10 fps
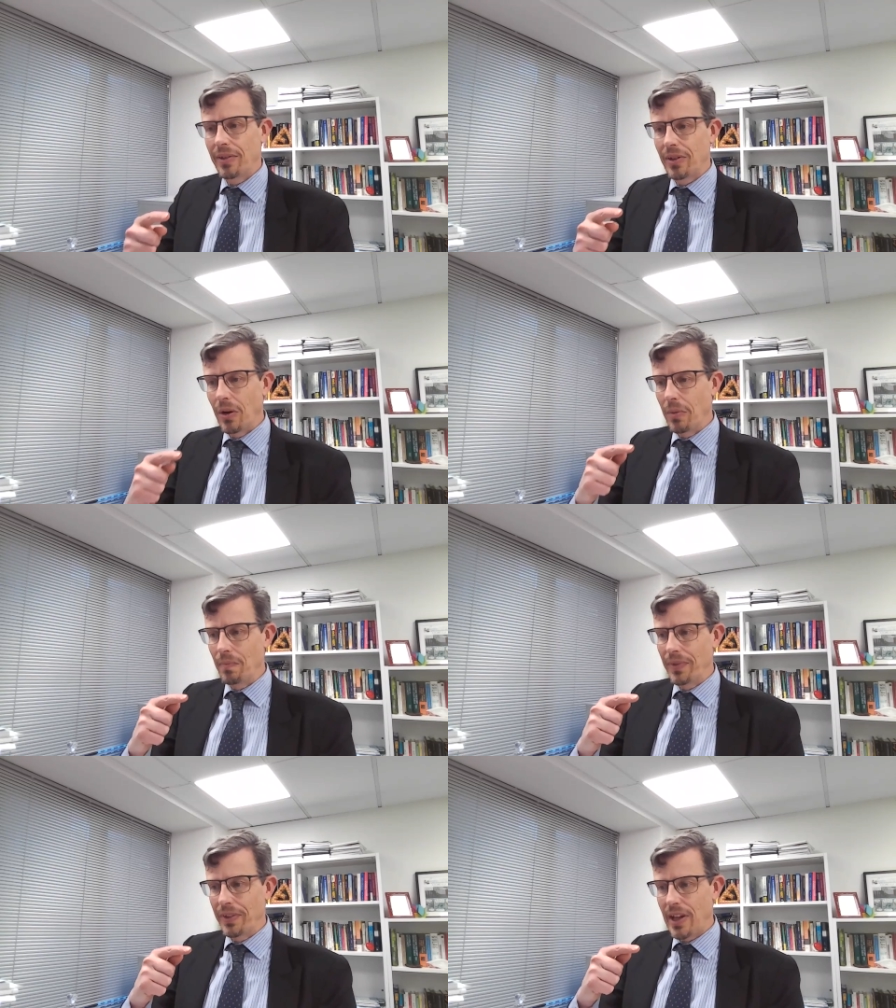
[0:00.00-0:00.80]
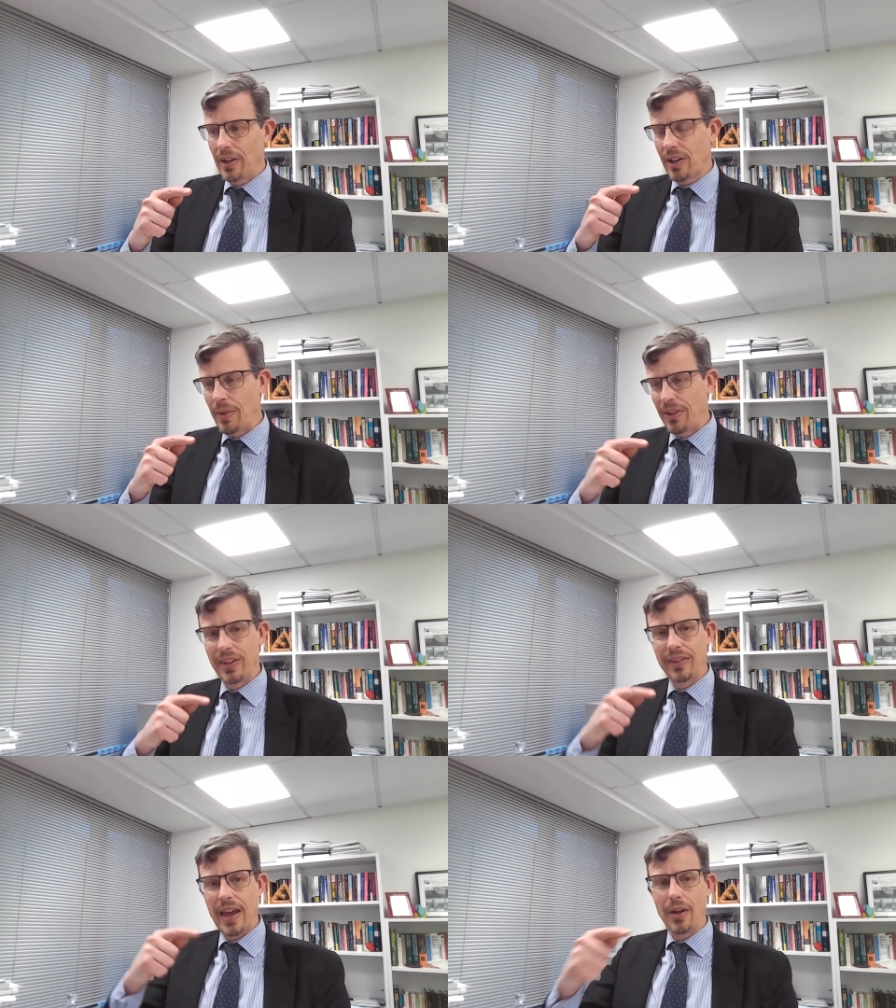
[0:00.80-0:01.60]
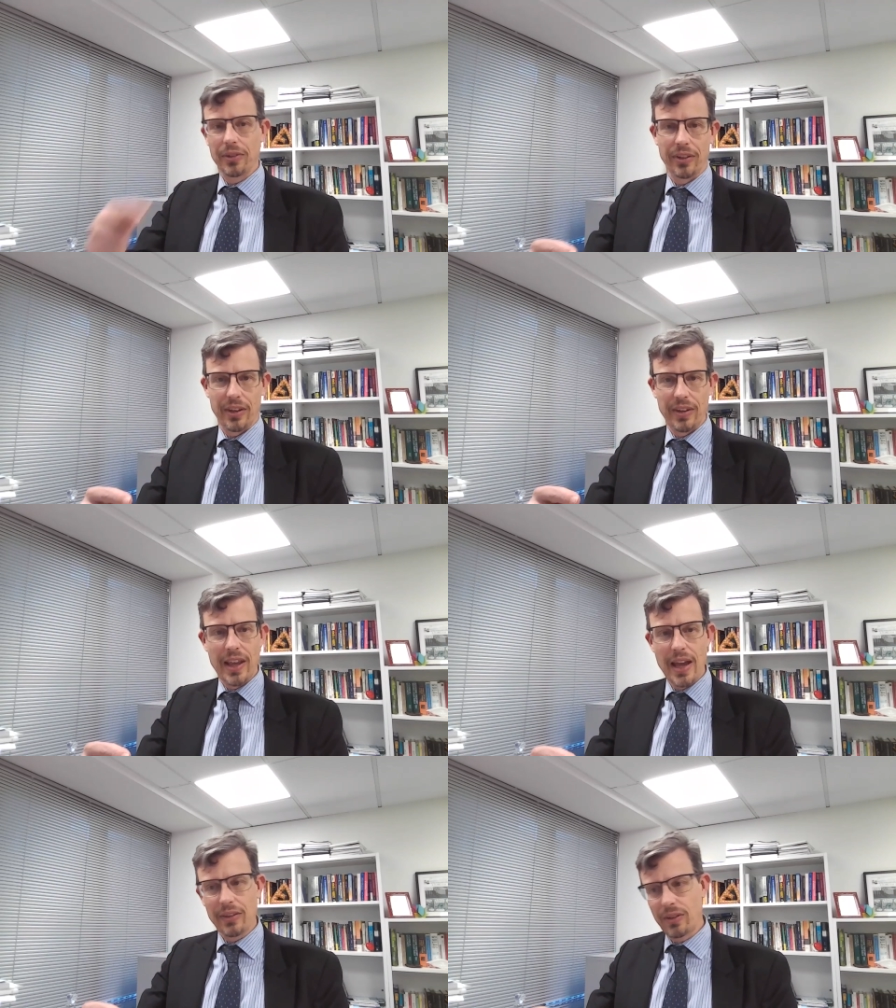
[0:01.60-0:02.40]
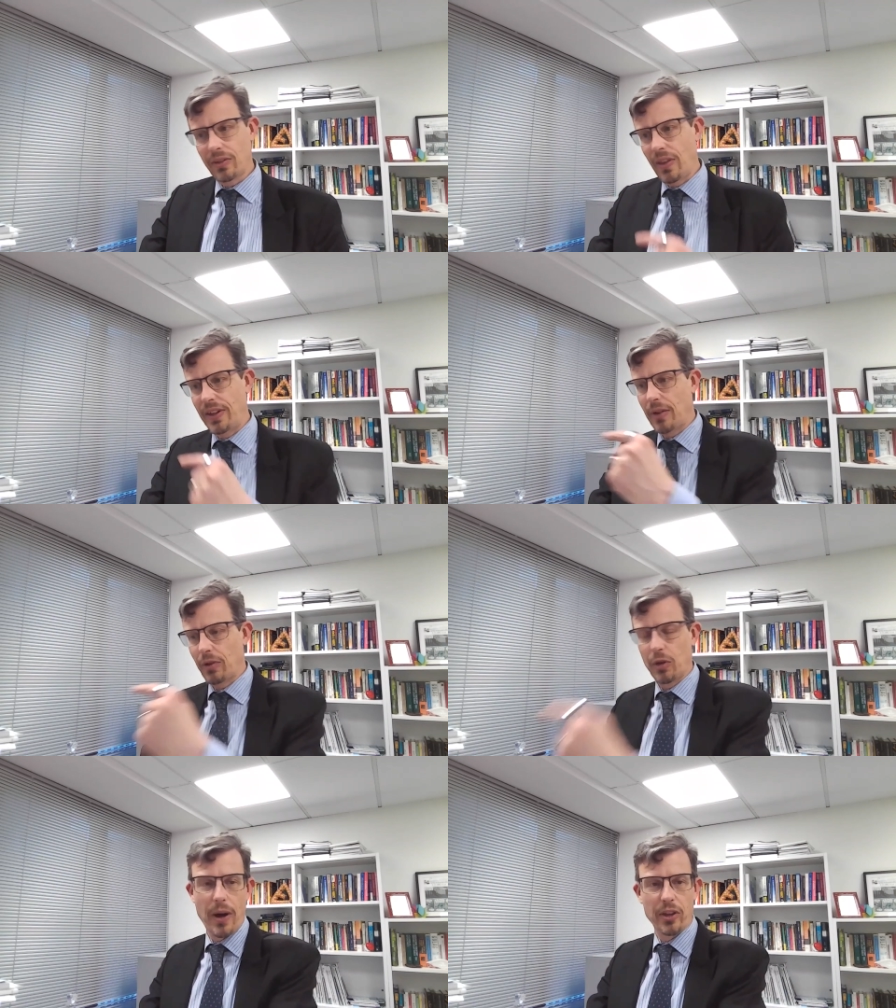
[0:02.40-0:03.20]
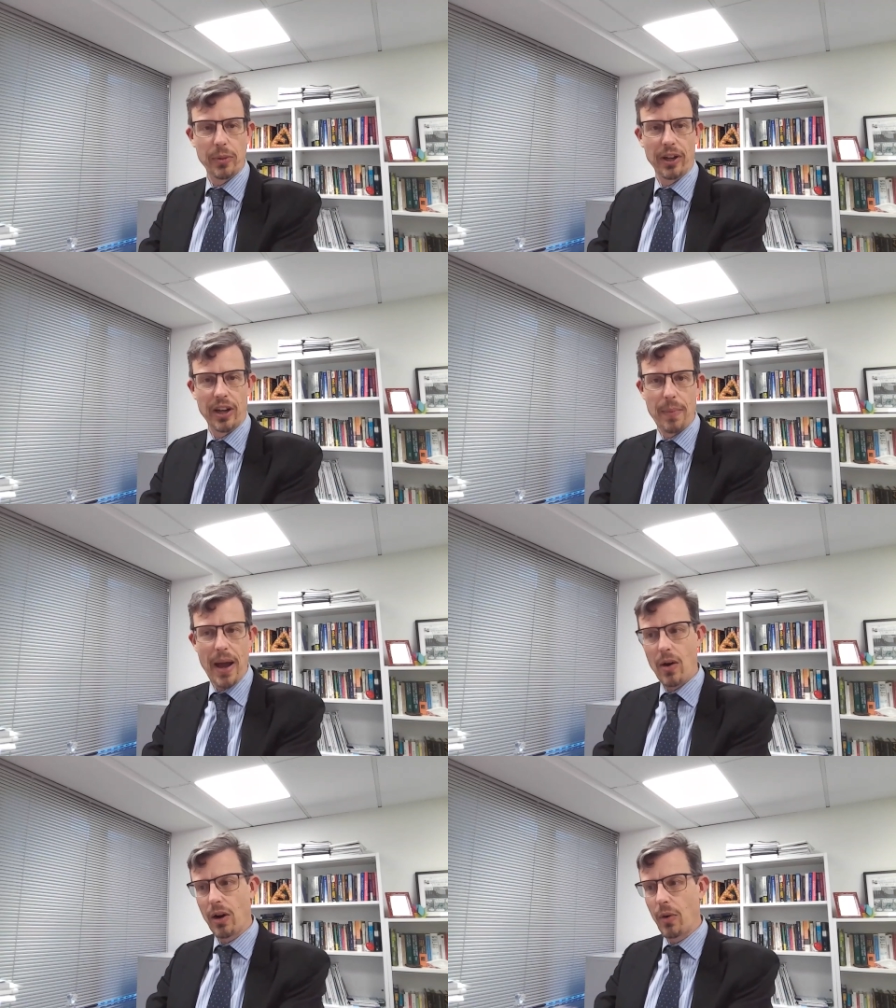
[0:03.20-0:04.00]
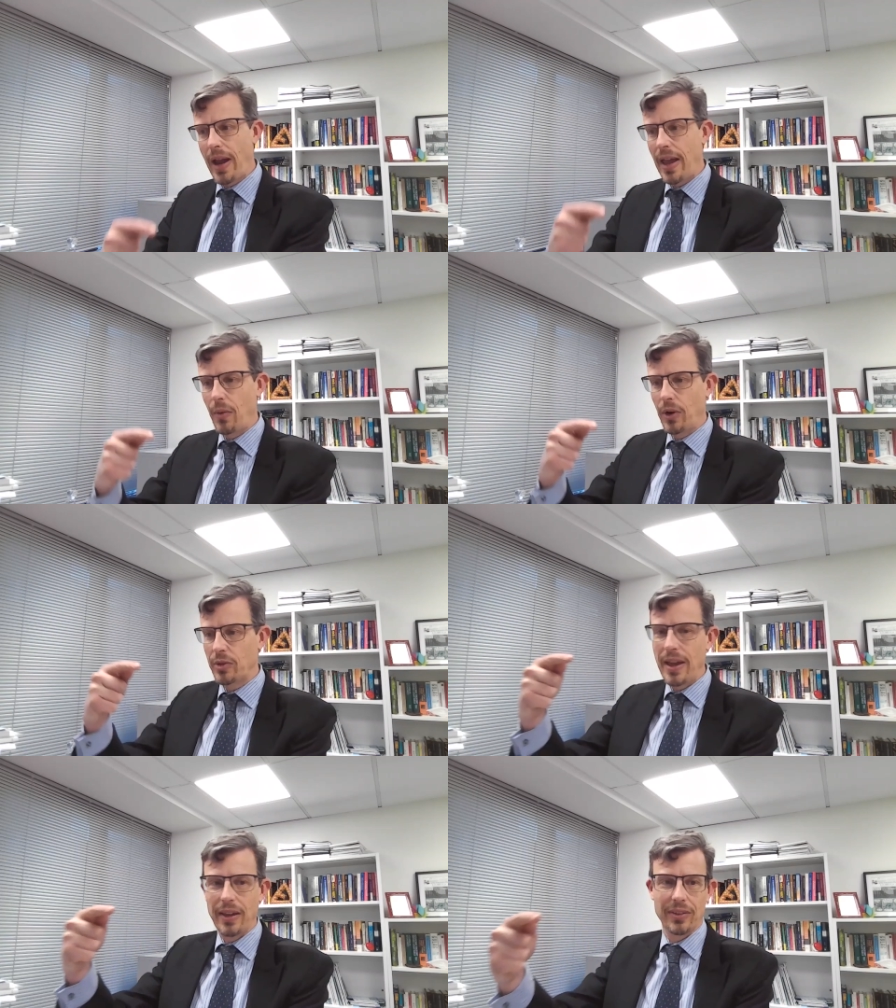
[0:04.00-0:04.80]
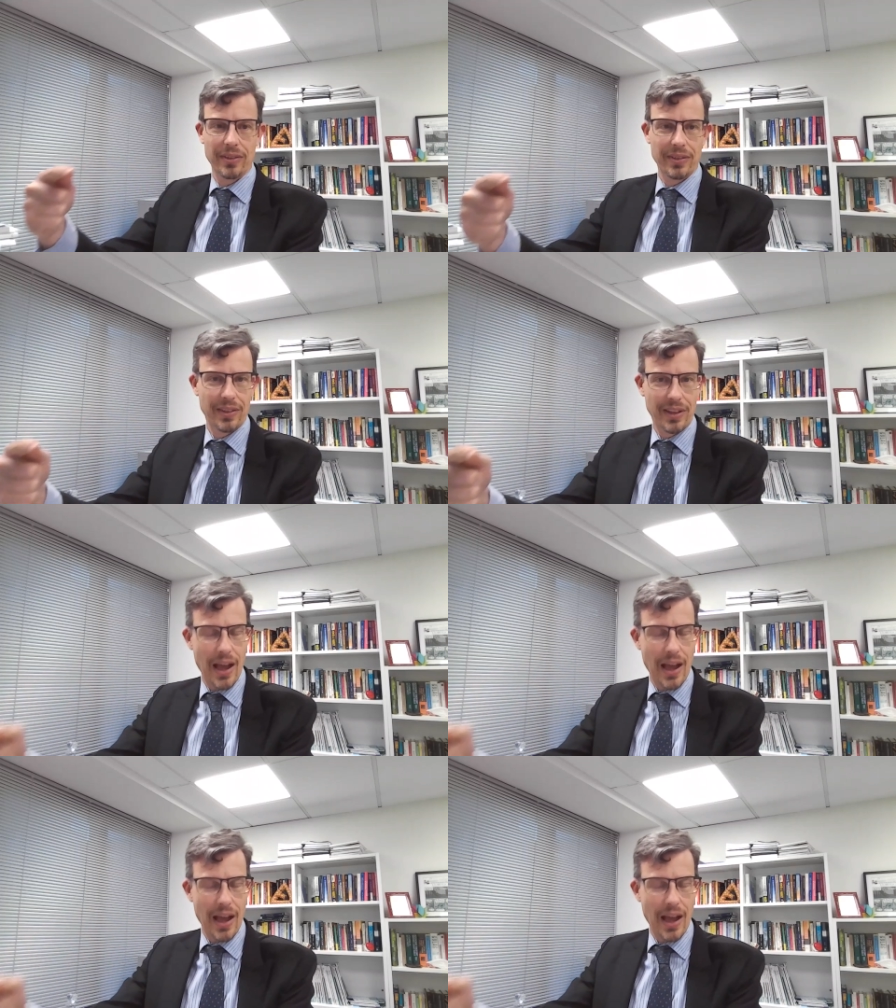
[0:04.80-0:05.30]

So central government sees councils as idiots, so they take responsibility and power away, which makes